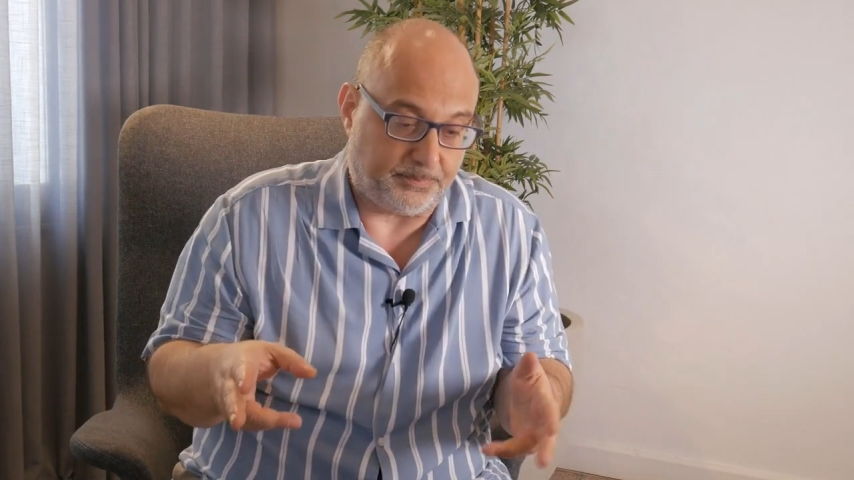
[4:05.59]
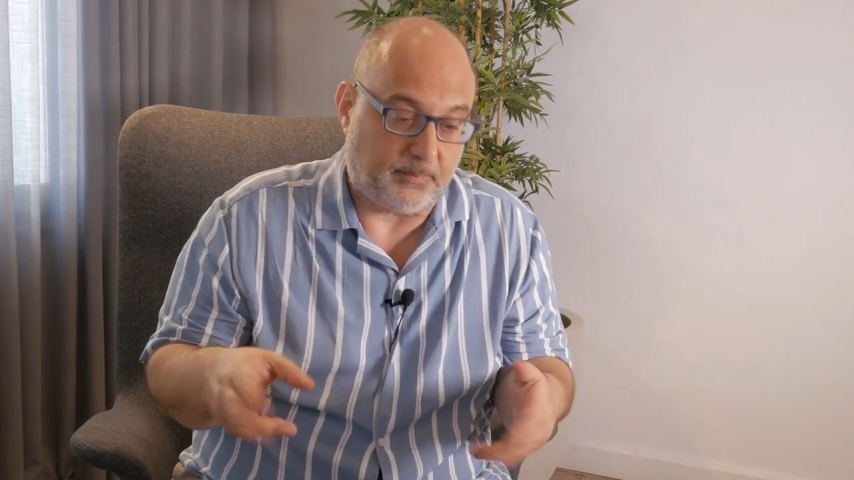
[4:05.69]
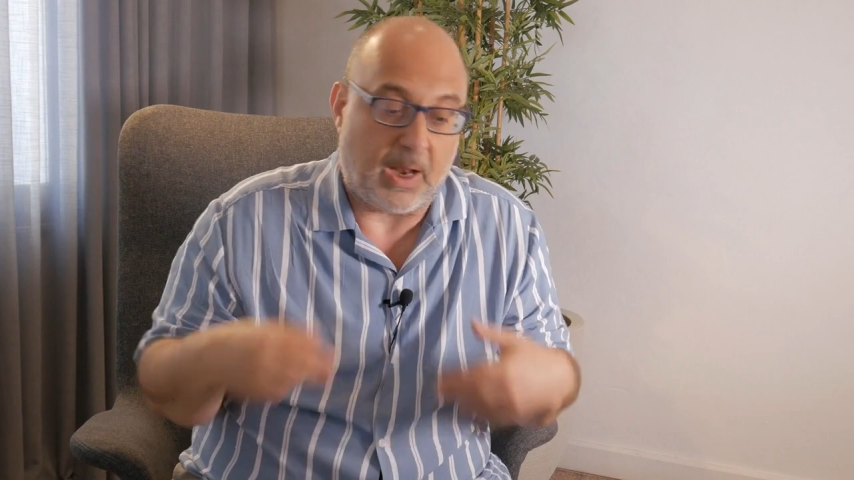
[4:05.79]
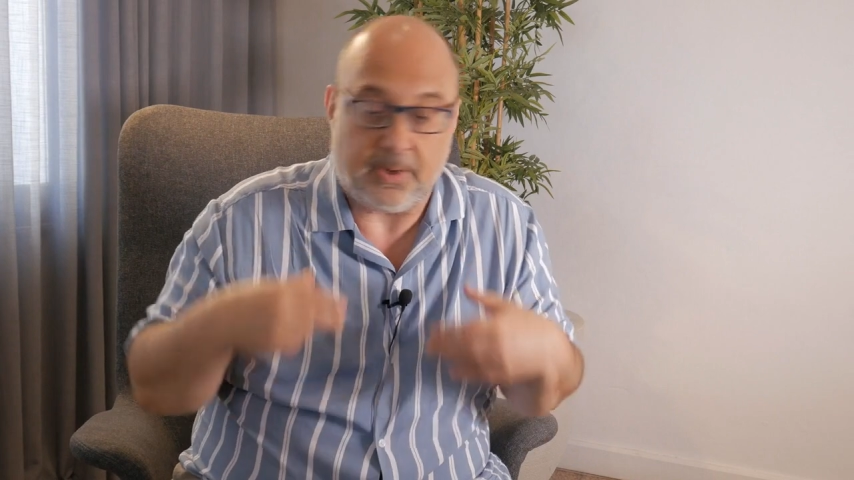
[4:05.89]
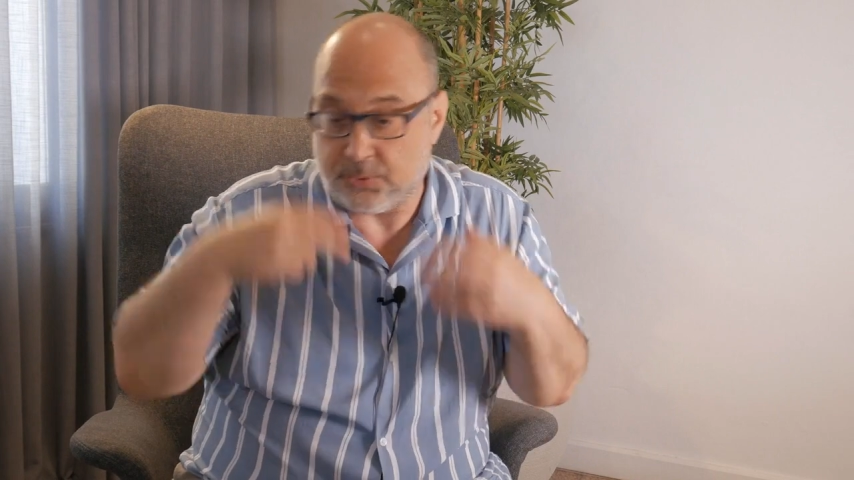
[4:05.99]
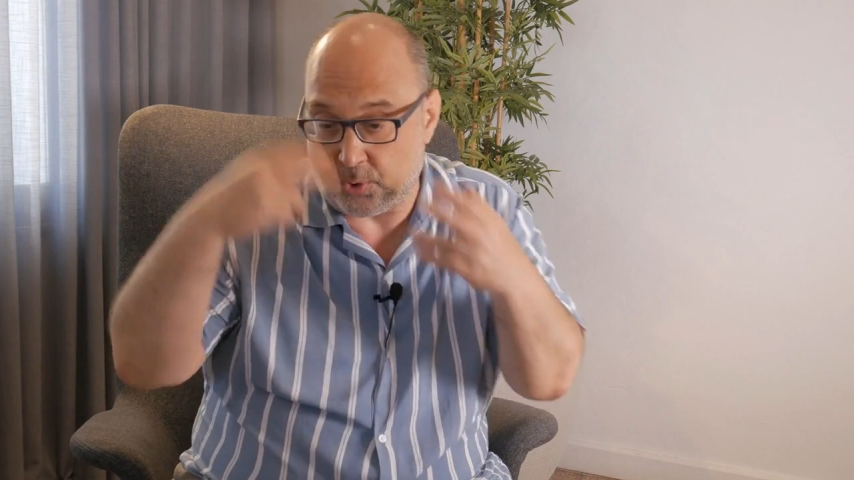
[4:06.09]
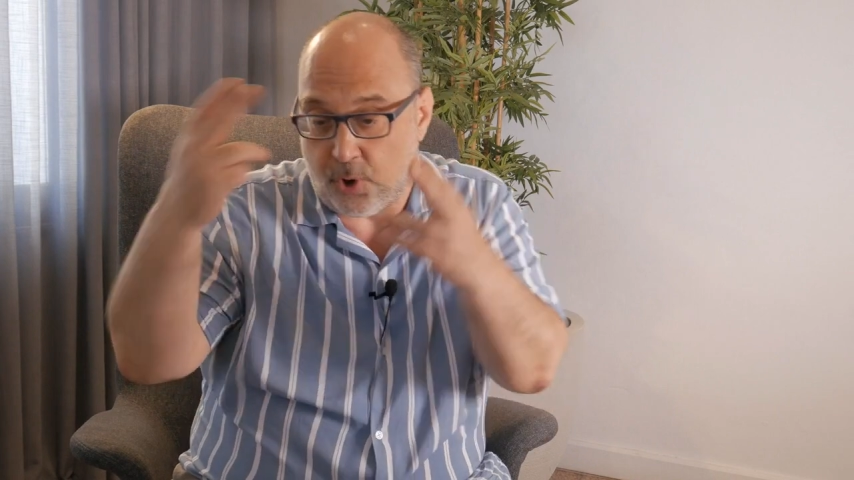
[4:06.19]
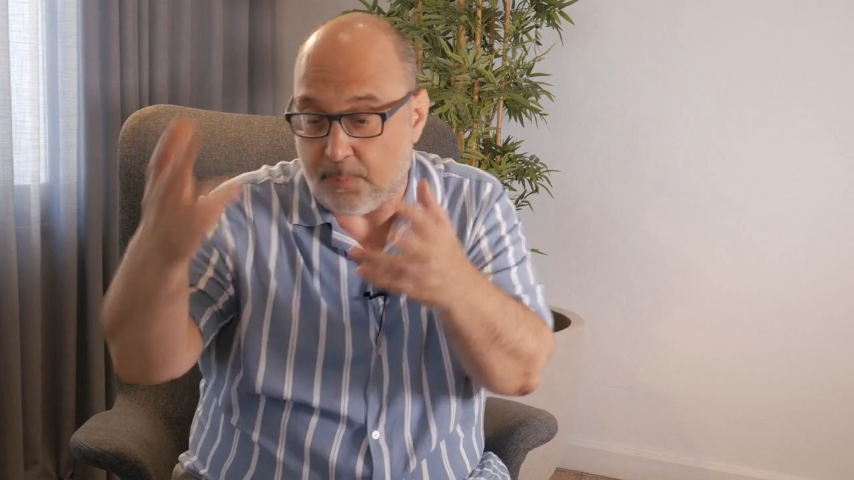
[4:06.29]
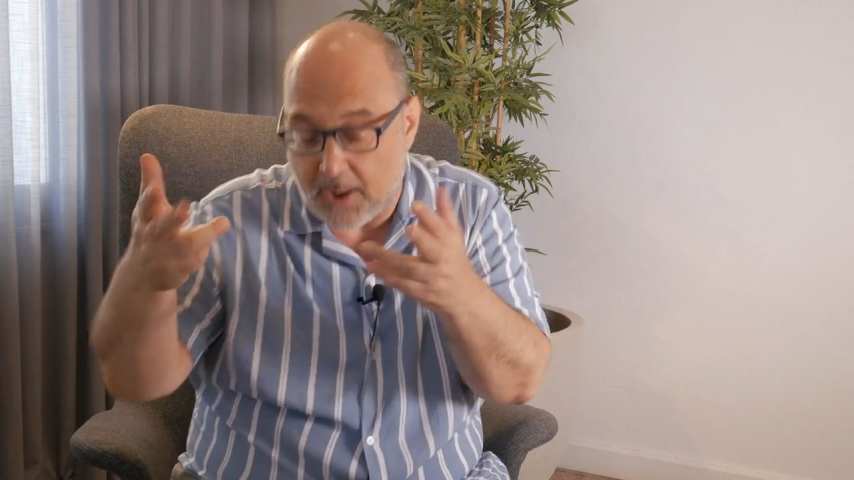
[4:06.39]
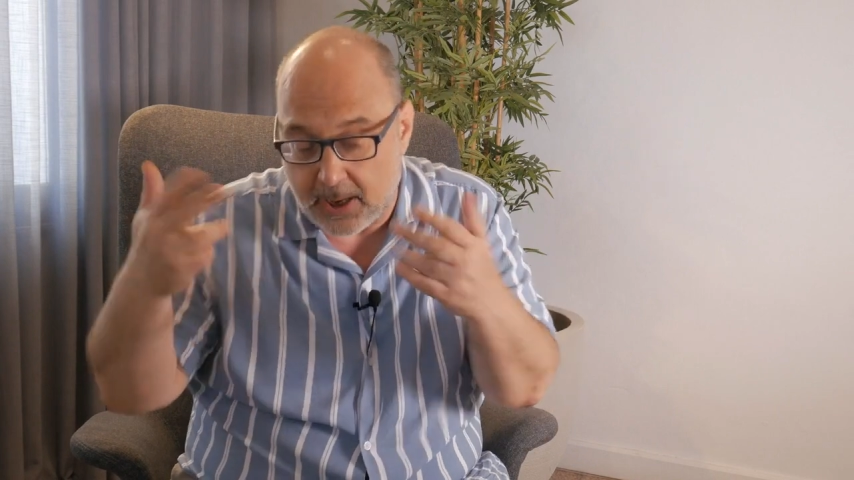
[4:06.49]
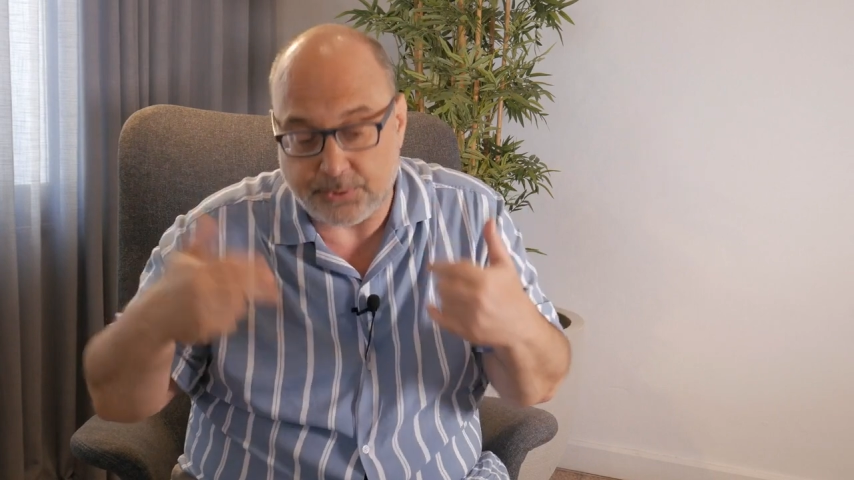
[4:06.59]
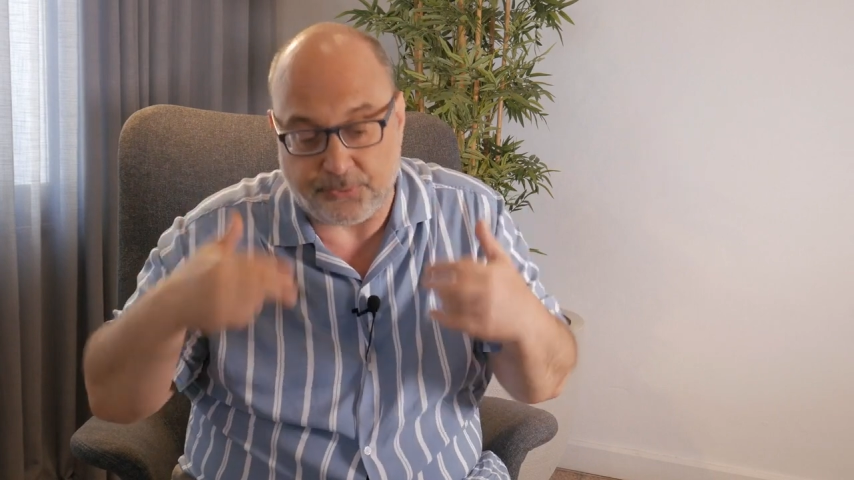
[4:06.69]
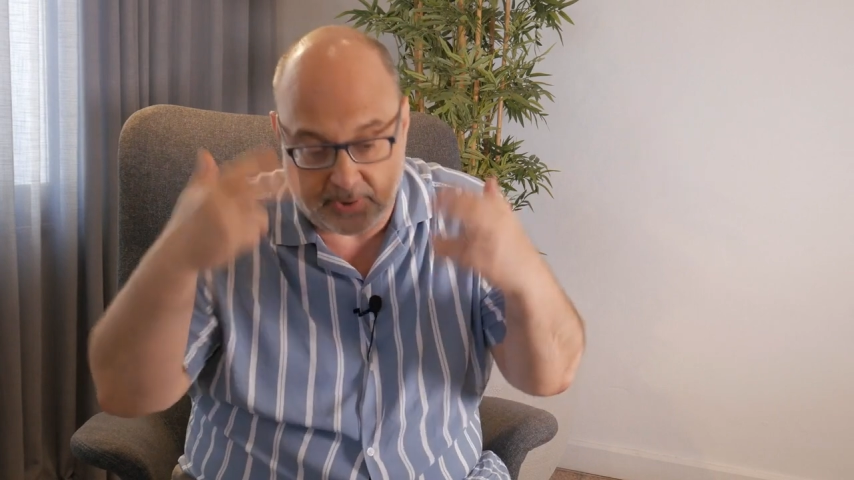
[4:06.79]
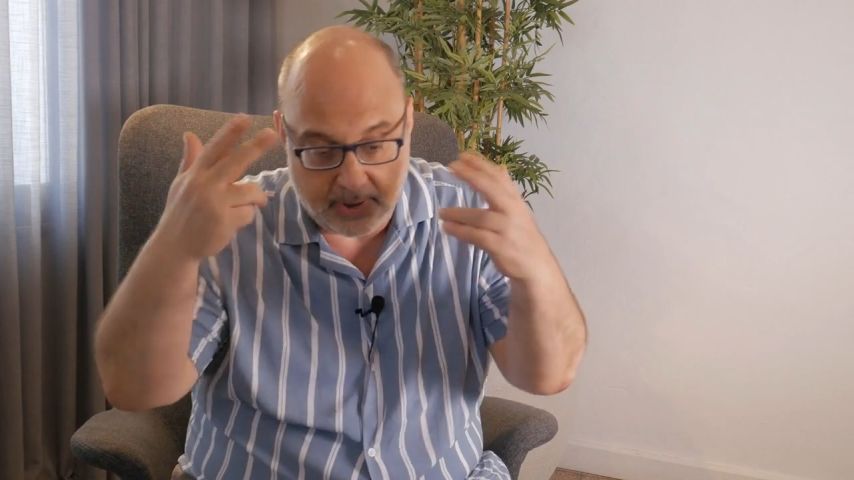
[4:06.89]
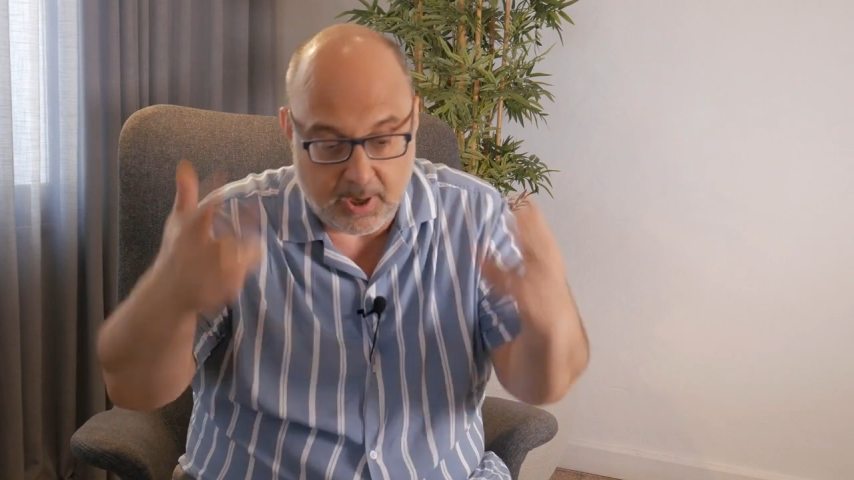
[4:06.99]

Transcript: and to go back to the